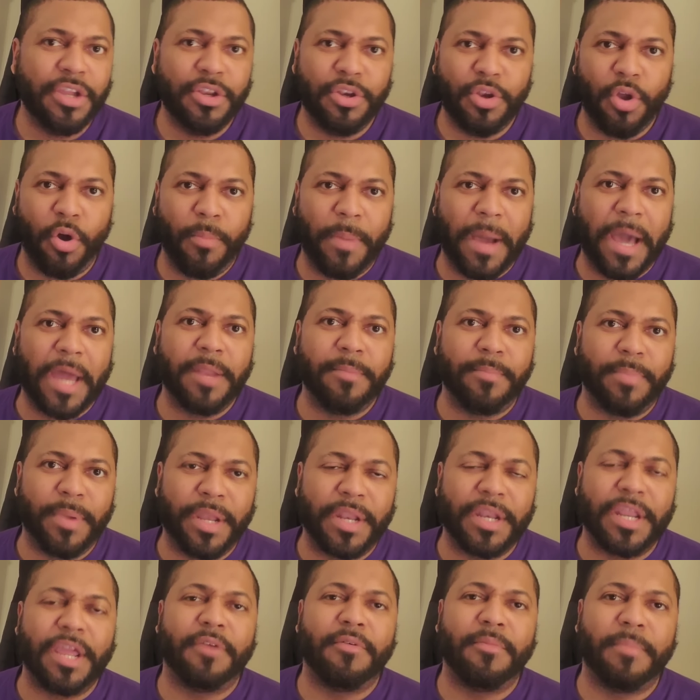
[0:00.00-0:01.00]
Nobody
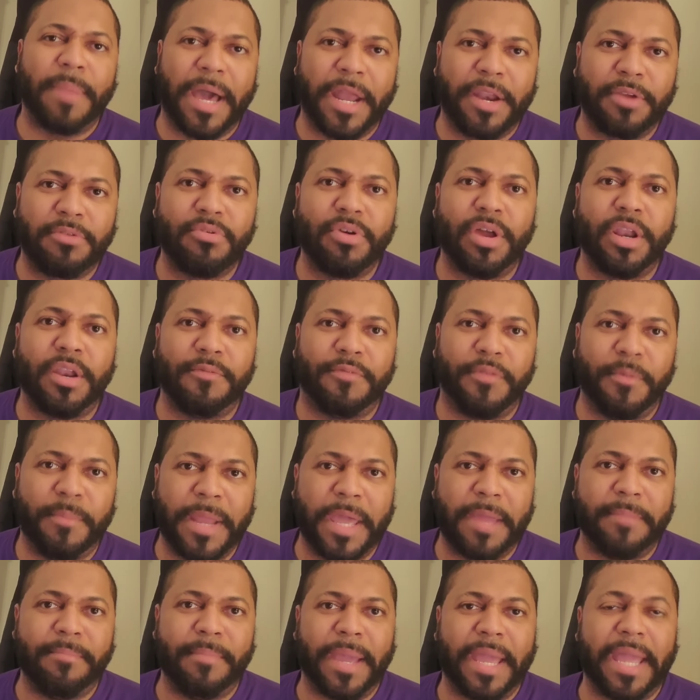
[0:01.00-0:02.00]
better. Everybody running from
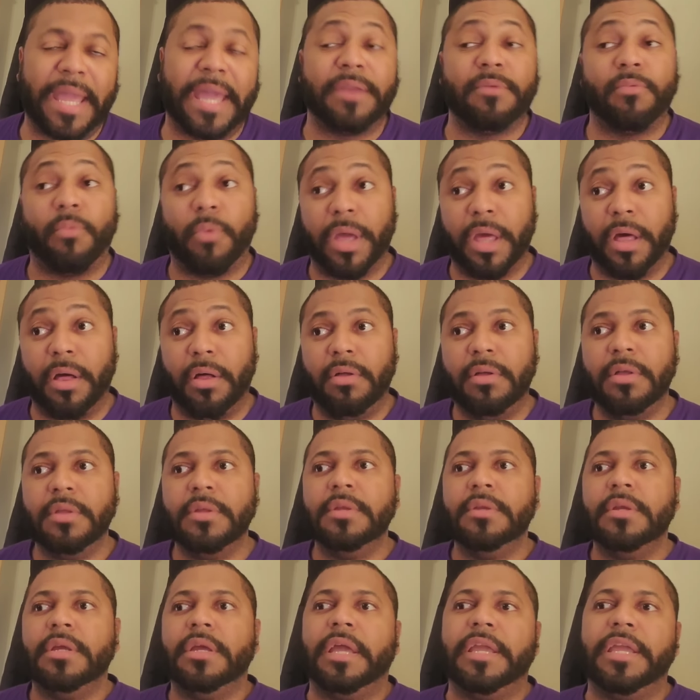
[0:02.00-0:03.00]
that man. Well,
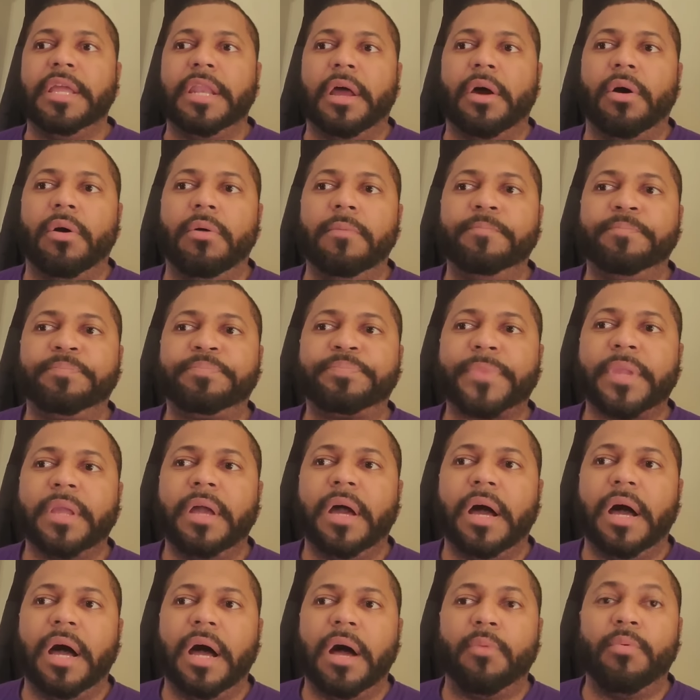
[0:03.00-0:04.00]
you know,
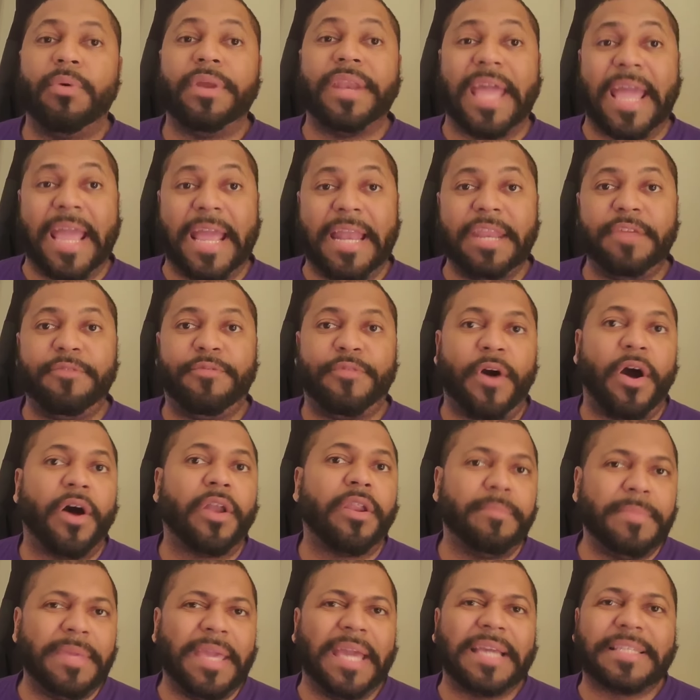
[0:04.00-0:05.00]
when Andy
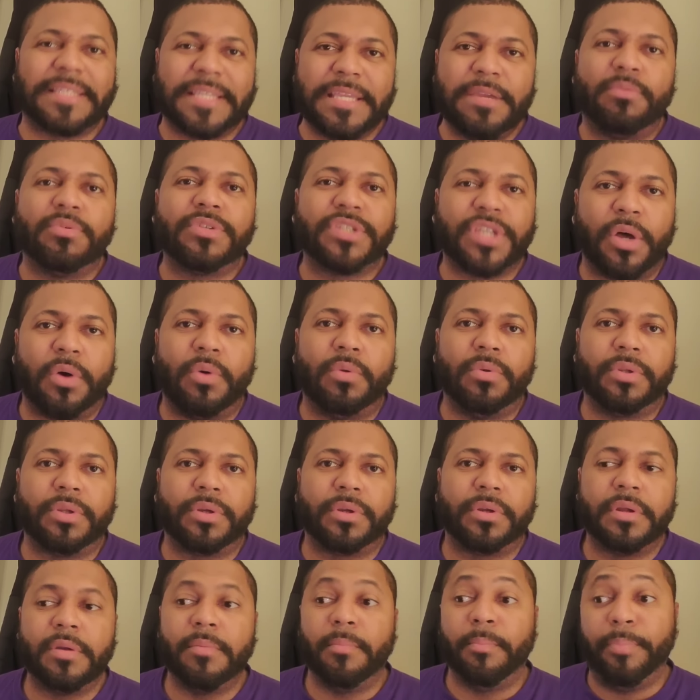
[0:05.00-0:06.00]
fought him, yes, he was
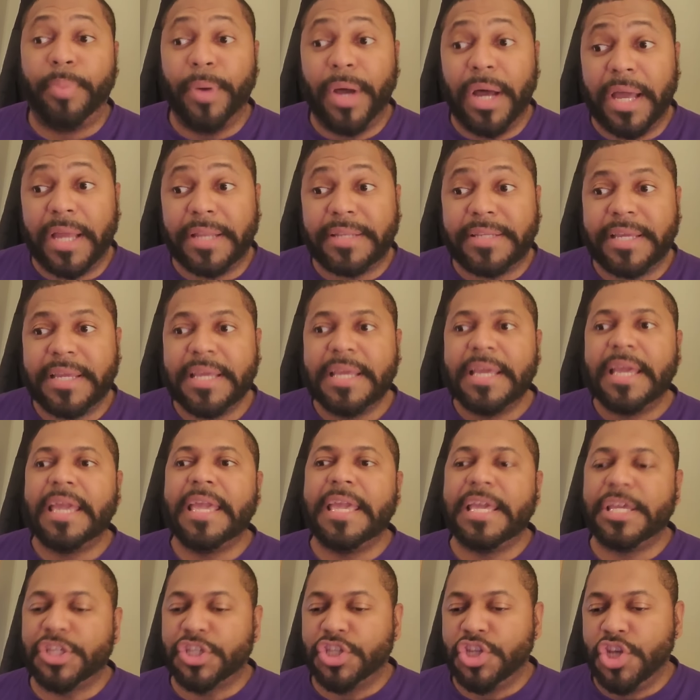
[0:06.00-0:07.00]
older. But
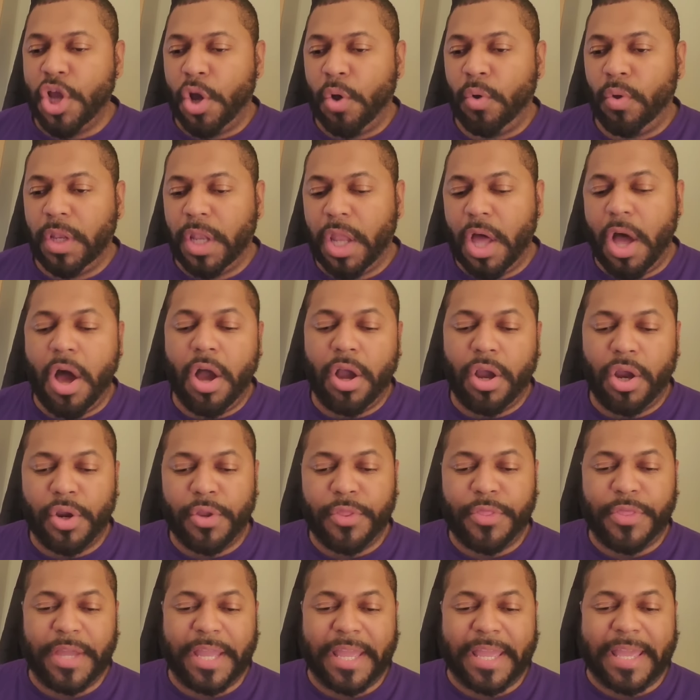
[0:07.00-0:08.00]
he is no
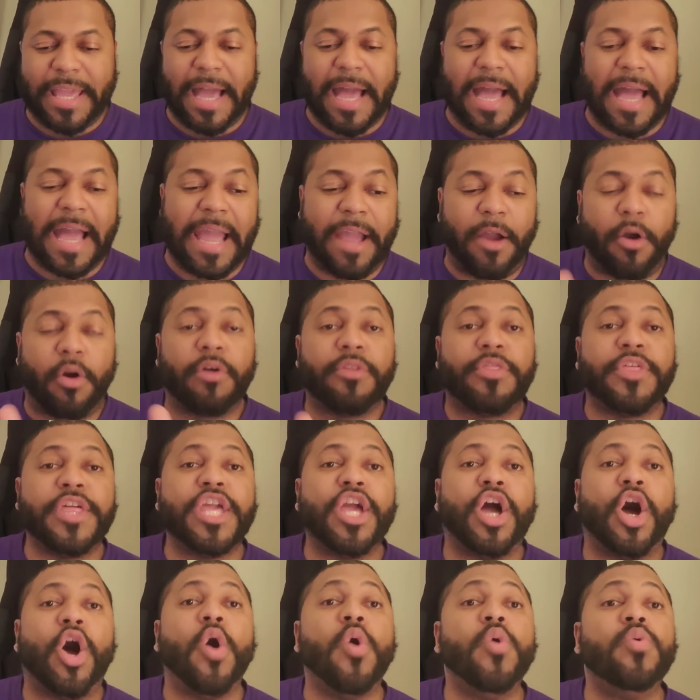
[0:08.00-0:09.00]
longer the guy or
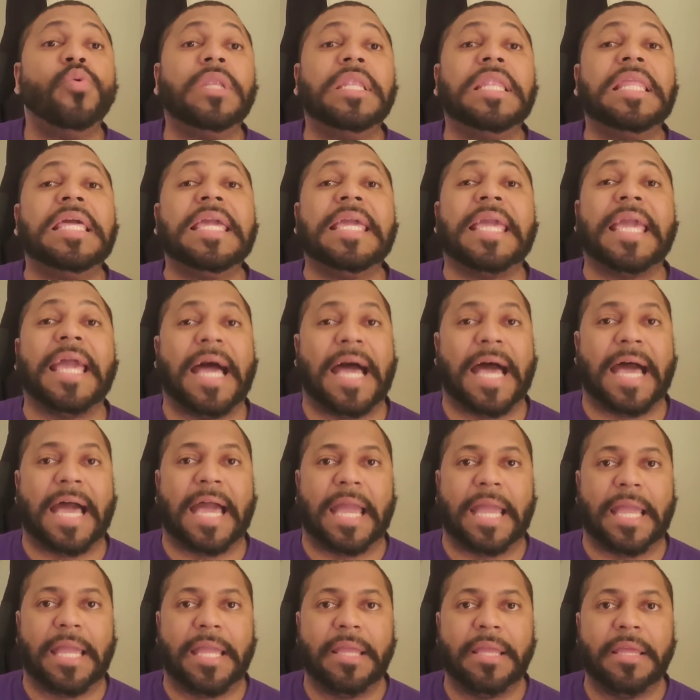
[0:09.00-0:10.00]
the only
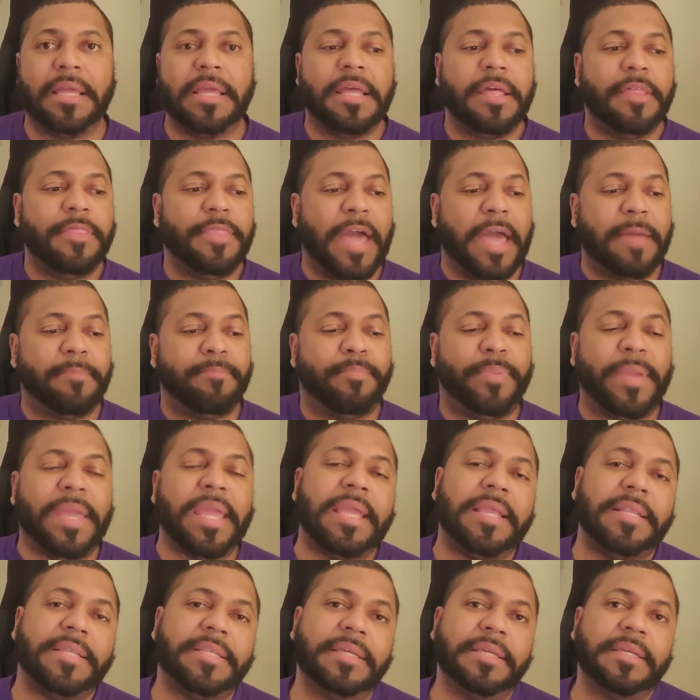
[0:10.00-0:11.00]
guy that
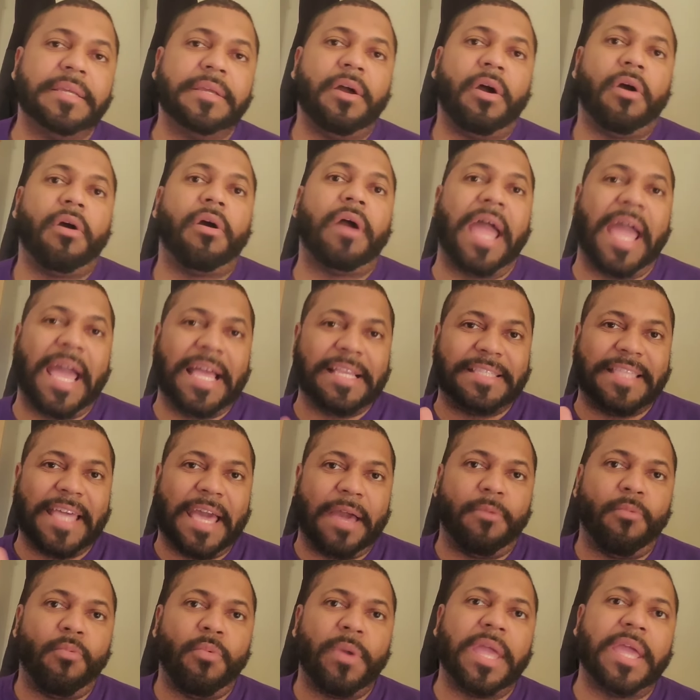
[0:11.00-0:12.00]
beat or has
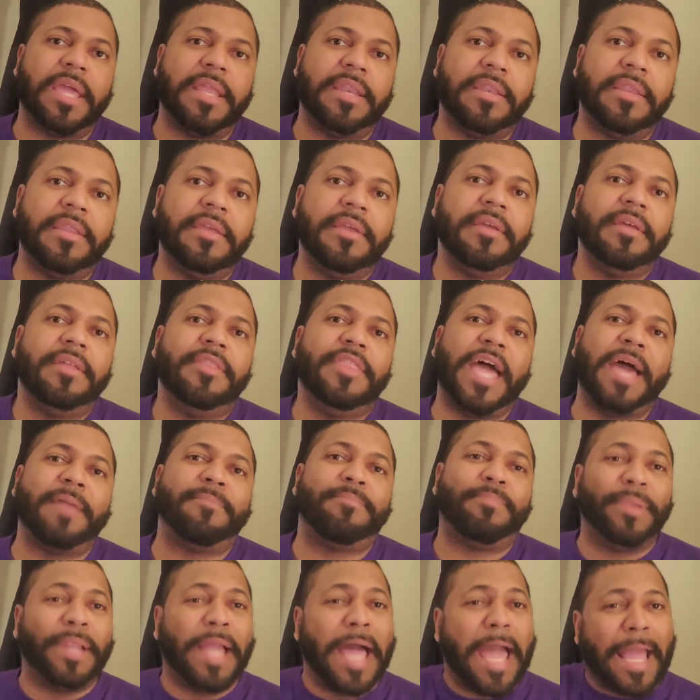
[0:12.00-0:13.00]
that win,
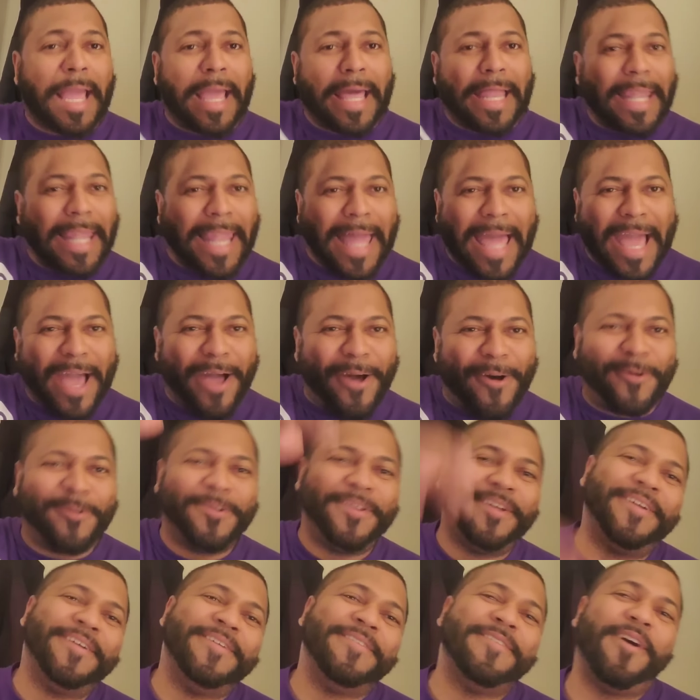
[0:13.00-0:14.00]
that black
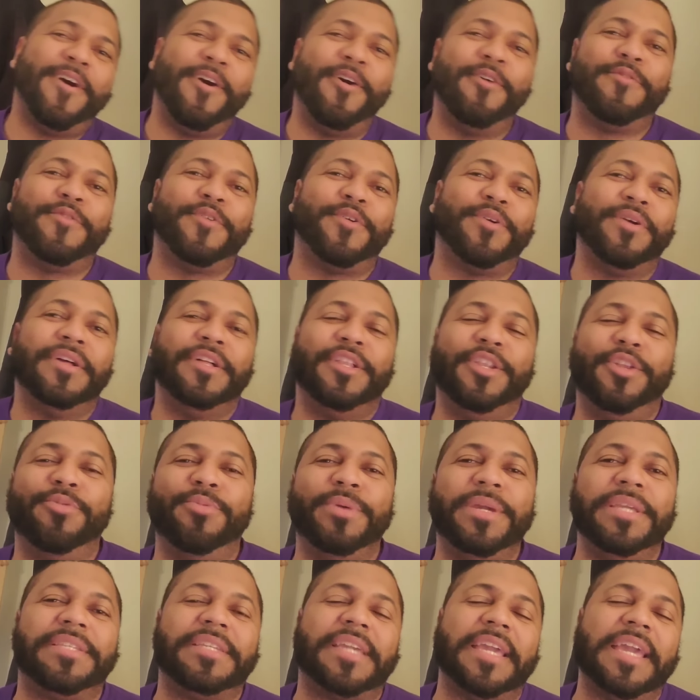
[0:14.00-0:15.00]
cloud over
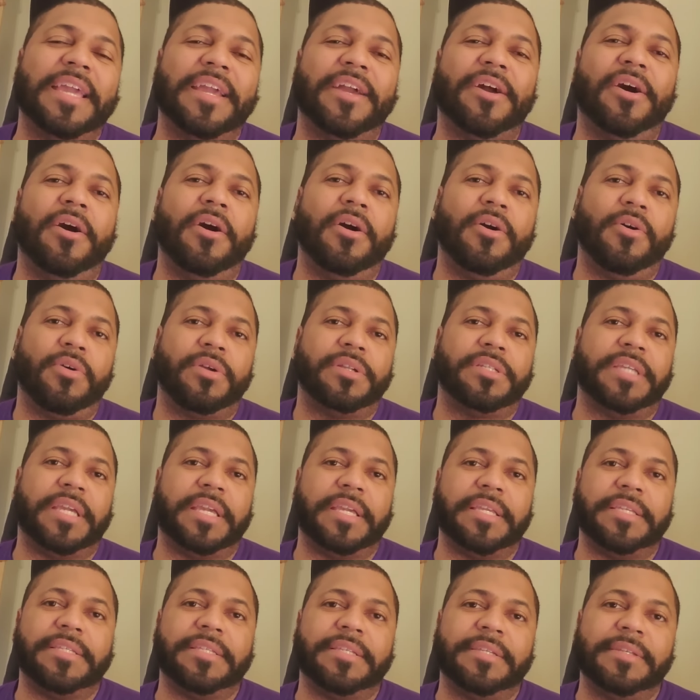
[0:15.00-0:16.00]
Luis King Kong
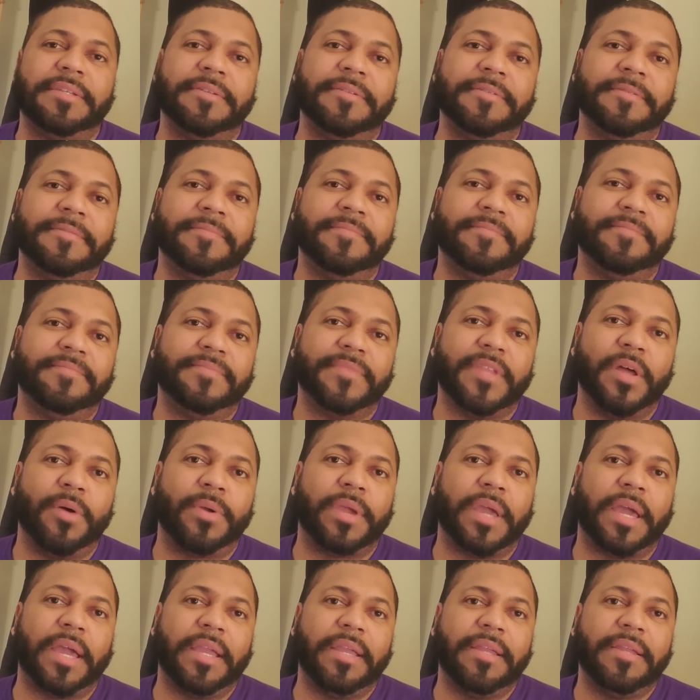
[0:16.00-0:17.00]
Ortiz.
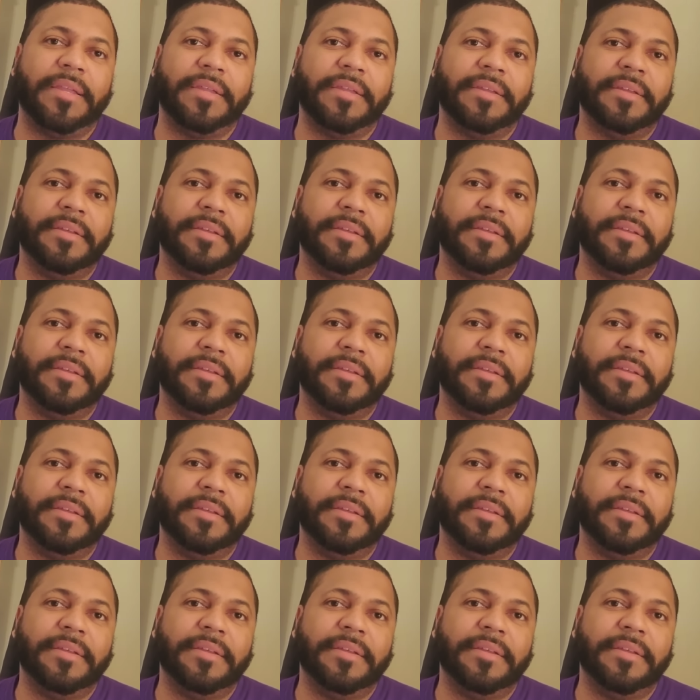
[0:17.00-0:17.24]
Okay?